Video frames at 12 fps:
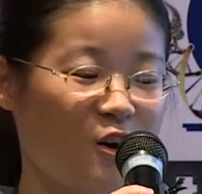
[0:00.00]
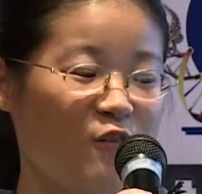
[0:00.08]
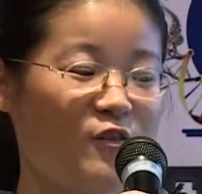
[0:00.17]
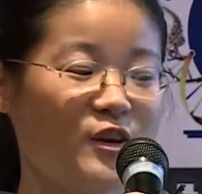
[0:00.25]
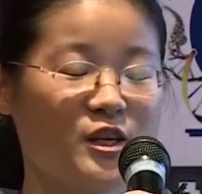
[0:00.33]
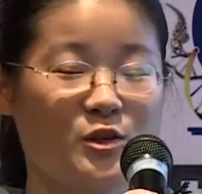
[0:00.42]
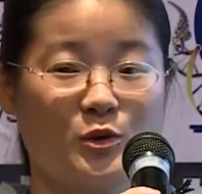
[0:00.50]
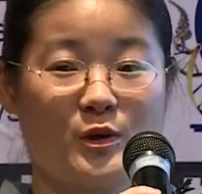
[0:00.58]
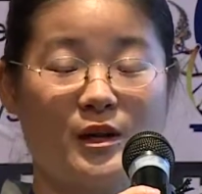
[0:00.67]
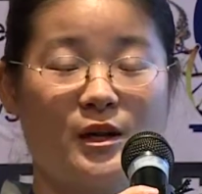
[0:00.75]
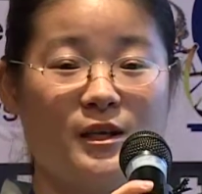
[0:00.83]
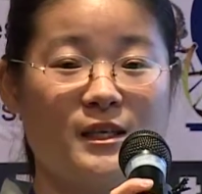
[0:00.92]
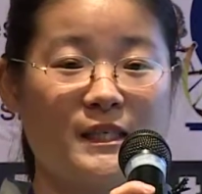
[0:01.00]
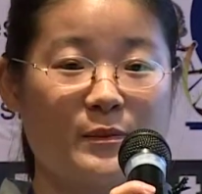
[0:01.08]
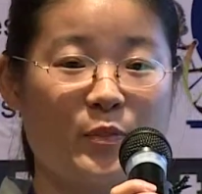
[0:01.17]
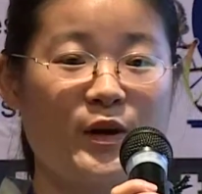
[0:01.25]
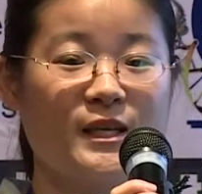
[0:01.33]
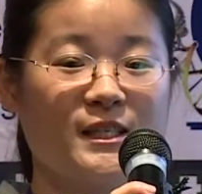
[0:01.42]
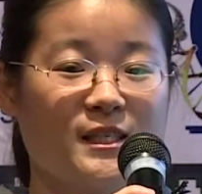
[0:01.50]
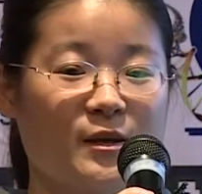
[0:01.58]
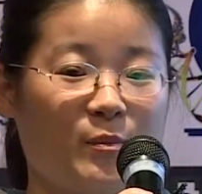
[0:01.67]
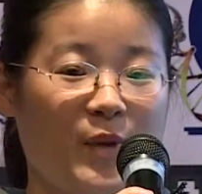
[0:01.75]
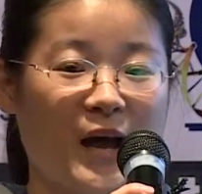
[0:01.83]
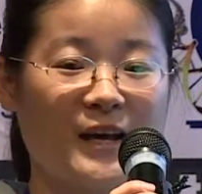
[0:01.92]

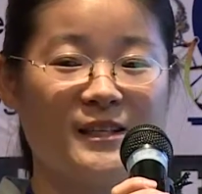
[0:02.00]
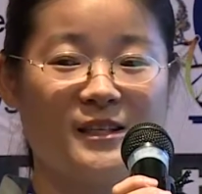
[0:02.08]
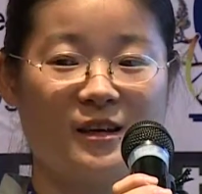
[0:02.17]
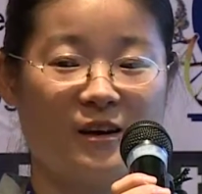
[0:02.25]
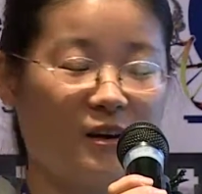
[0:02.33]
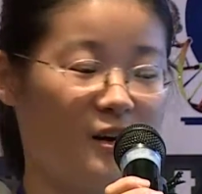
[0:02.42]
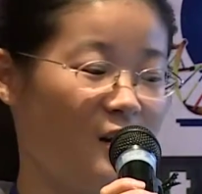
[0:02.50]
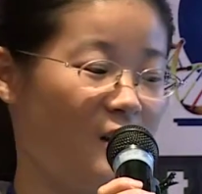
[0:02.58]
overexpressed by the